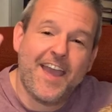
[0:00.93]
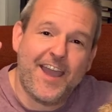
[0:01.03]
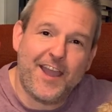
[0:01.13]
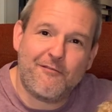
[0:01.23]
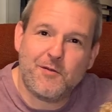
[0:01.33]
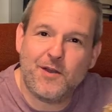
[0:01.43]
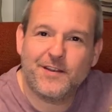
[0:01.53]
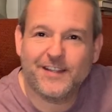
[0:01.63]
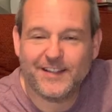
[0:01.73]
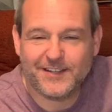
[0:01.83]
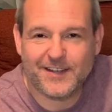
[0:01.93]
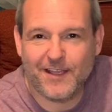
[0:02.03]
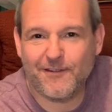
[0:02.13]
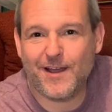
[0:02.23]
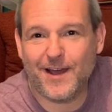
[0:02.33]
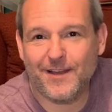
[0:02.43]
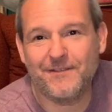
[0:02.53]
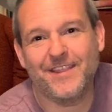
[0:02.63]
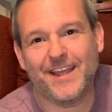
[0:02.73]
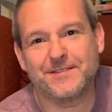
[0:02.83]
Hey everyone, it's Dave and
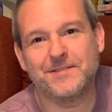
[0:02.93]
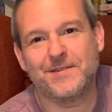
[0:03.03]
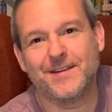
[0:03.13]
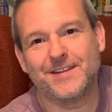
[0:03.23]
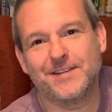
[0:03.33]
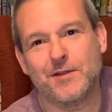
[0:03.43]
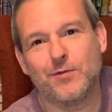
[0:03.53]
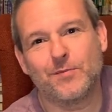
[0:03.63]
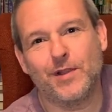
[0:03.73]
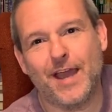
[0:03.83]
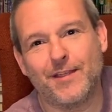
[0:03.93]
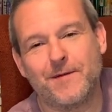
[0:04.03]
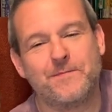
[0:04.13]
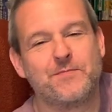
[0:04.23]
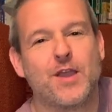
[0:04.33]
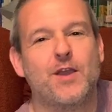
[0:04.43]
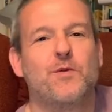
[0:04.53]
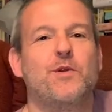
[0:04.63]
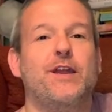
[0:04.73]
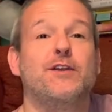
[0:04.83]
Olive. Thanks for joining us here at Book Blather.
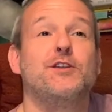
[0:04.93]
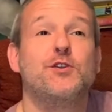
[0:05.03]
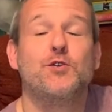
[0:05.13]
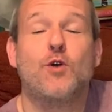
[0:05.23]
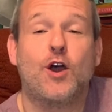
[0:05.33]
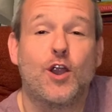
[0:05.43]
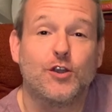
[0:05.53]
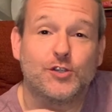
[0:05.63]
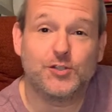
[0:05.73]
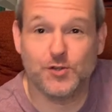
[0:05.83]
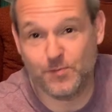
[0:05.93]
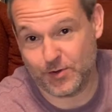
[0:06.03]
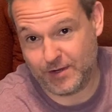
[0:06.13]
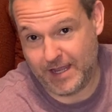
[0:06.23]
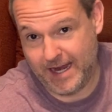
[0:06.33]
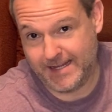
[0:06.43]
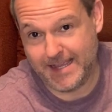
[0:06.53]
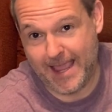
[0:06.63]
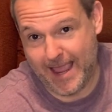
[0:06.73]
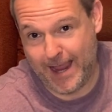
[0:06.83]
We're here to do our super late
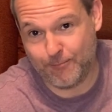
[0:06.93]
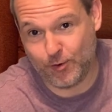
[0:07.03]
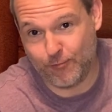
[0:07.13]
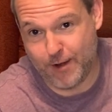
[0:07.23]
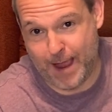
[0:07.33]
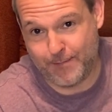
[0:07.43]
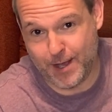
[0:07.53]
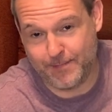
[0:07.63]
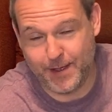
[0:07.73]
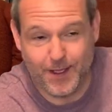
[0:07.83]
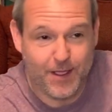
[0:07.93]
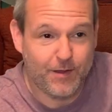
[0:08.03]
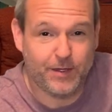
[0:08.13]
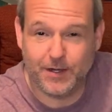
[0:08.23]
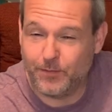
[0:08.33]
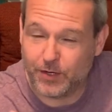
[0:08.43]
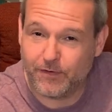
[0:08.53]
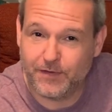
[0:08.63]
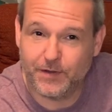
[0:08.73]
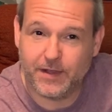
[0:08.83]
April wrap-up. We did a book
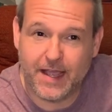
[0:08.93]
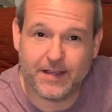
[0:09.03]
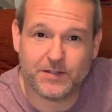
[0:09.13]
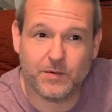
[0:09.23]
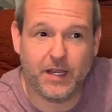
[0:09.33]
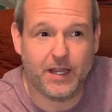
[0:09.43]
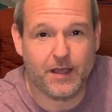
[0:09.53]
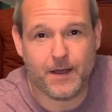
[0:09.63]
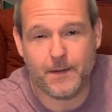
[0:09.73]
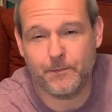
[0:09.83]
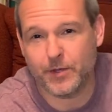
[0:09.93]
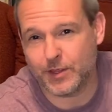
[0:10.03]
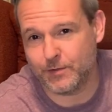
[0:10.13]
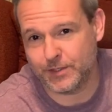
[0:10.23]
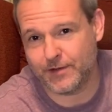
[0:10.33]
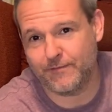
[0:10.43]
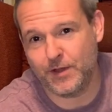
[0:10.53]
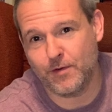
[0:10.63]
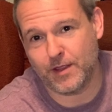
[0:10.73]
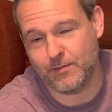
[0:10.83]
review last week, but there was a
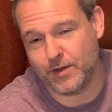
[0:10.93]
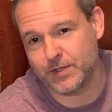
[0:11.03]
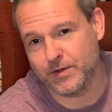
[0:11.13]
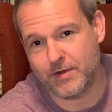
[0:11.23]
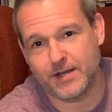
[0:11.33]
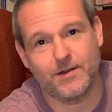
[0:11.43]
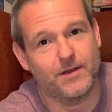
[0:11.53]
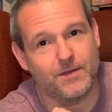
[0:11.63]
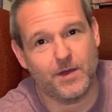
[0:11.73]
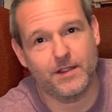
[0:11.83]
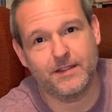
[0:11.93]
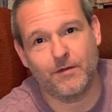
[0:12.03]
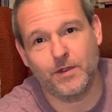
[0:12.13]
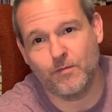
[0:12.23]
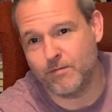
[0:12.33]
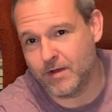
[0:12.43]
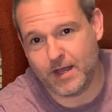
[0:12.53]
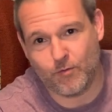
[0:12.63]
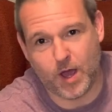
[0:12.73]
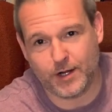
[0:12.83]
few other books we read during the month that we
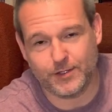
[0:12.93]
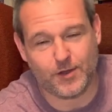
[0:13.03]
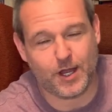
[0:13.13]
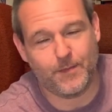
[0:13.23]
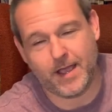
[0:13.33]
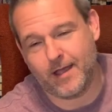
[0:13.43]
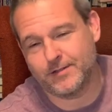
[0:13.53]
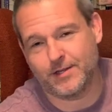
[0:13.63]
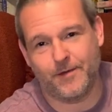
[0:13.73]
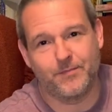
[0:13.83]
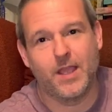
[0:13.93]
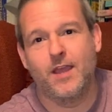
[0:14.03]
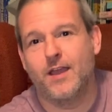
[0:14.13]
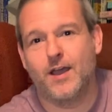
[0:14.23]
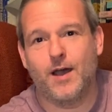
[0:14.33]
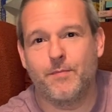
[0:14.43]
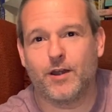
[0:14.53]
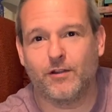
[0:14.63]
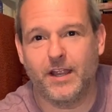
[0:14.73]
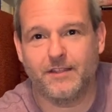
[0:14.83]
wanted to talk about, so
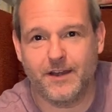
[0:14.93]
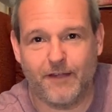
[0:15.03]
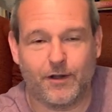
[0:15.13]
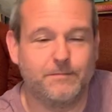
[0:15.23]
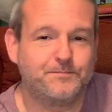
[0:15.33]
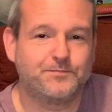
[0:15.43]
better late than never.